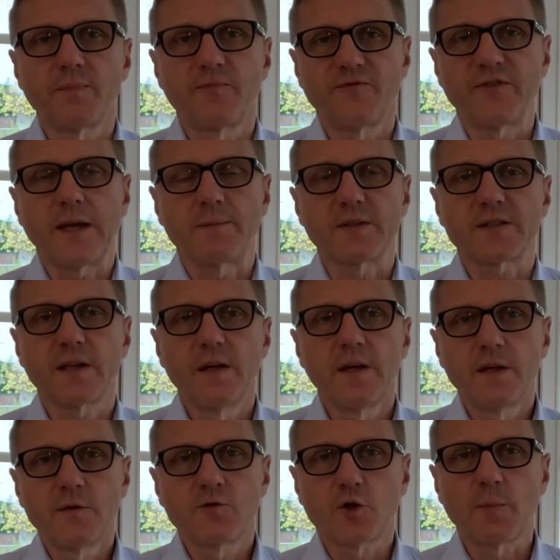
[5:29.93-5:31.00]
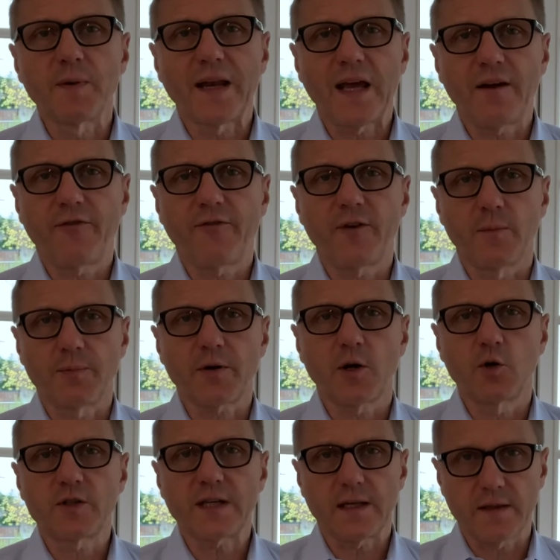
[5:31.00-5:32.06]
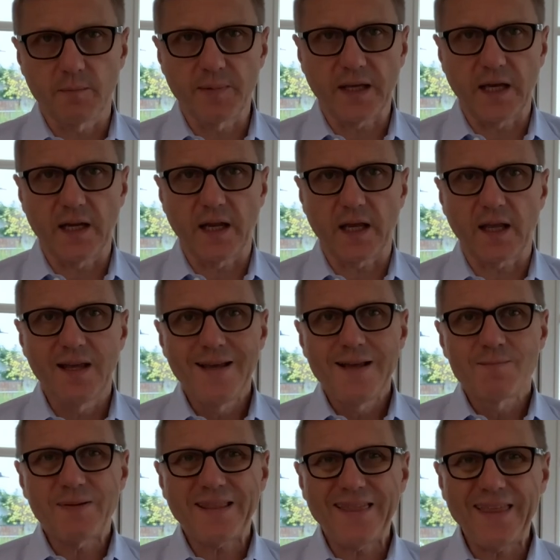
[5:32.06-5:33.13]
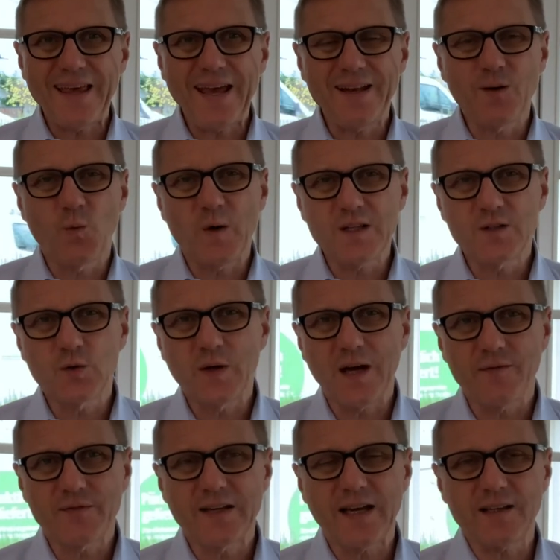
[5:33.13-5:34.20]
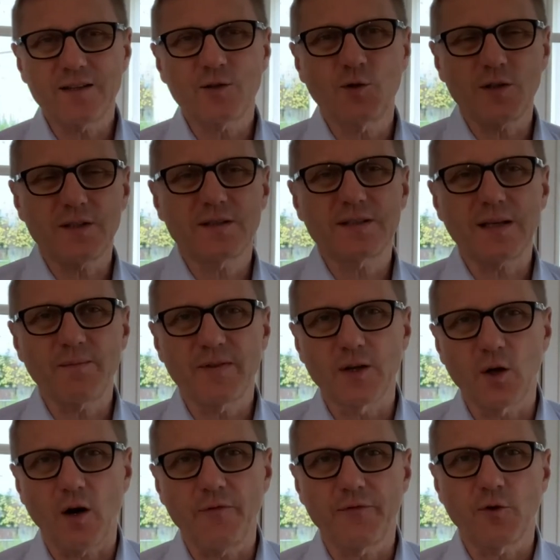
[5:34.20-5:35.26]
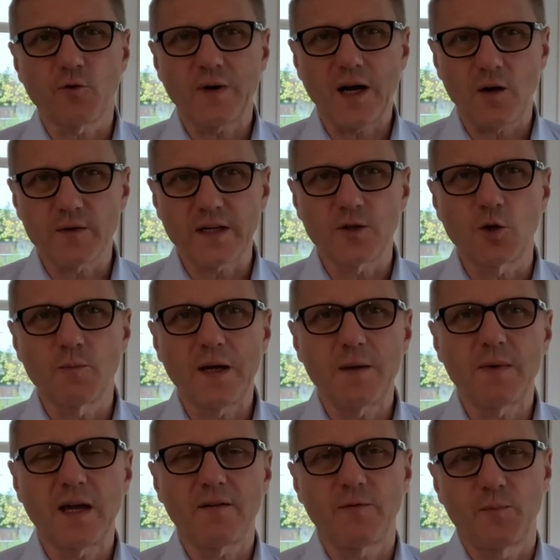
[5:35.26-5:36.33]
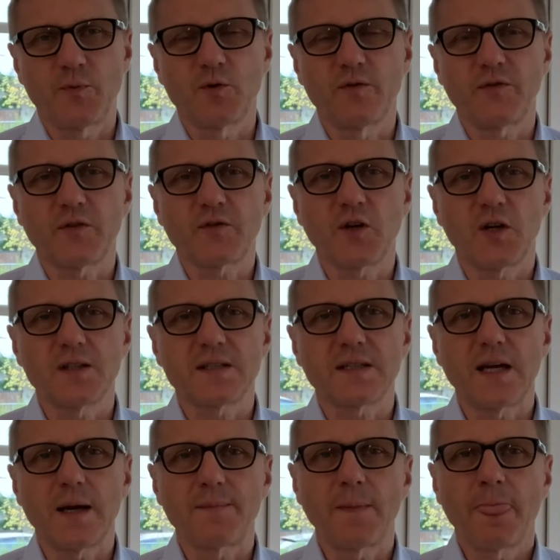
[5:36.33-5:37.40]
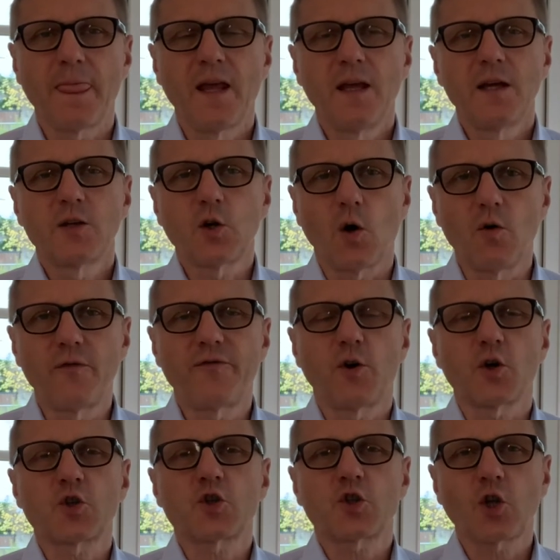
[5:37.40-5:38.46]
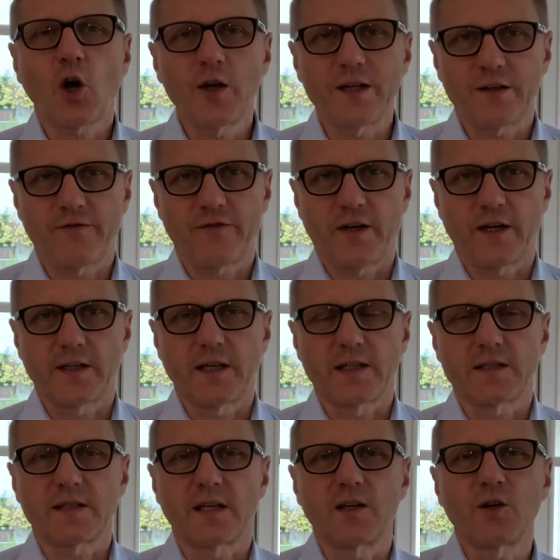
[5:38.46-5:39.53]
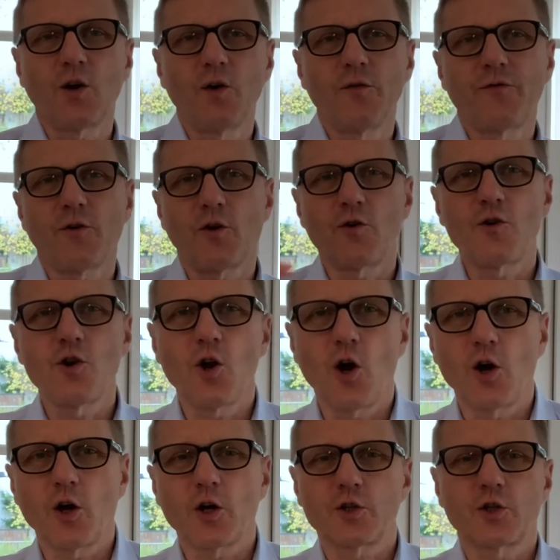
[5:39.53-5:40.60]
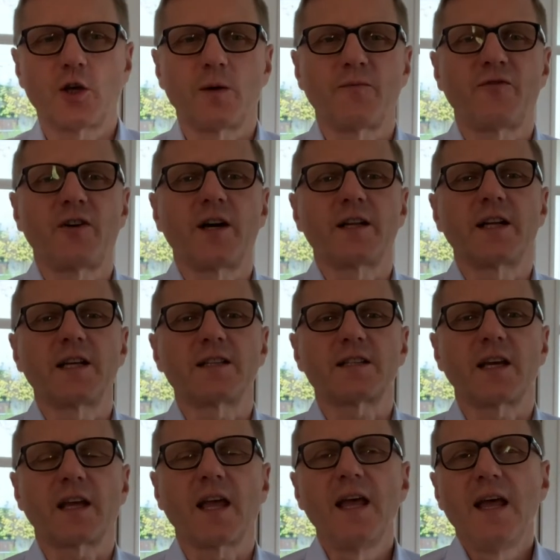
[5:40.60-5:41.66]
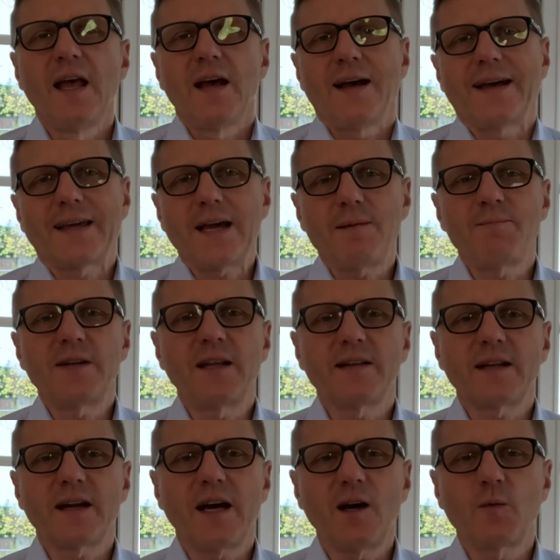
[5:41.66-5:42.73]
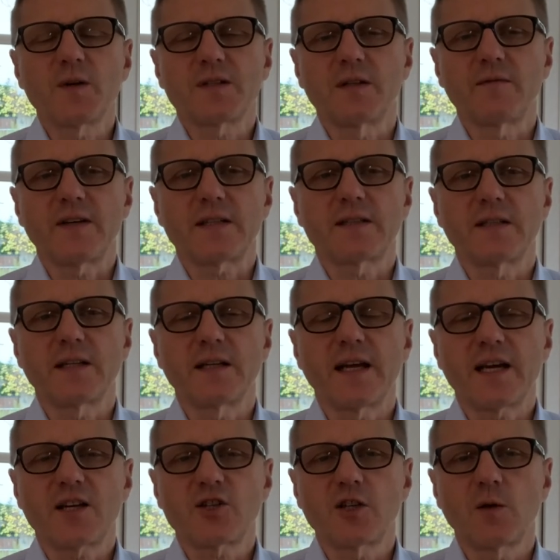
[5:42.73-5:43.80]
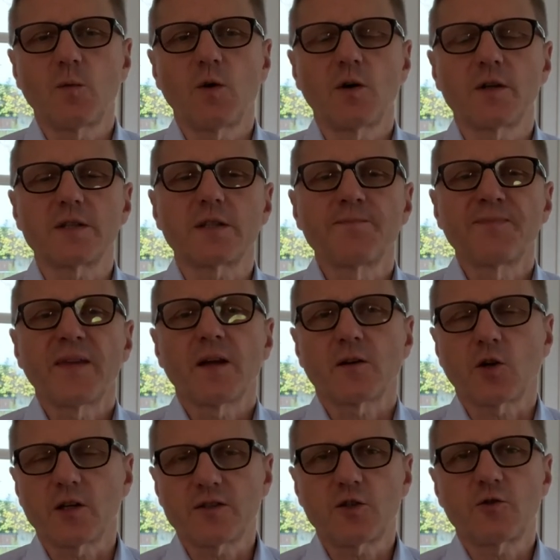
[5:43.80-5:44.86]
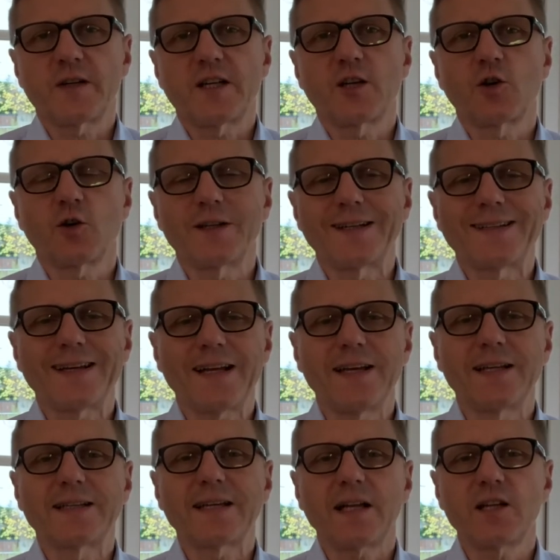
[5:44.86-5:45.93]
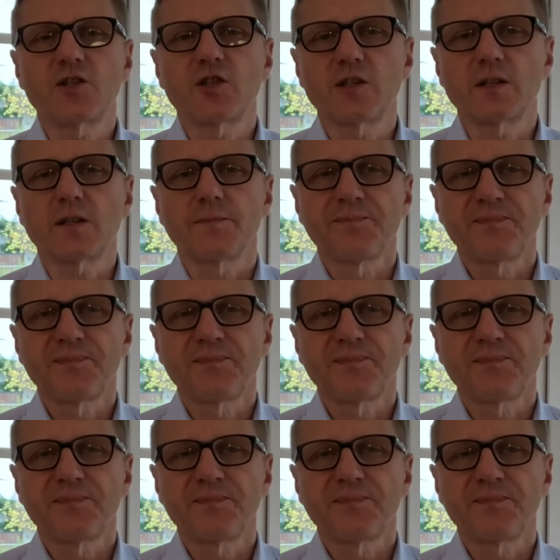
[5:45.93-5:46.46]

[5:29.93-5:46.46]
famous FFF approach at the beginning. But then once you have got something off the ground and you maybe have a proof of concept, go for solid financing, go for longer term financing. A company that I was invested in actually was concentrating on intelligent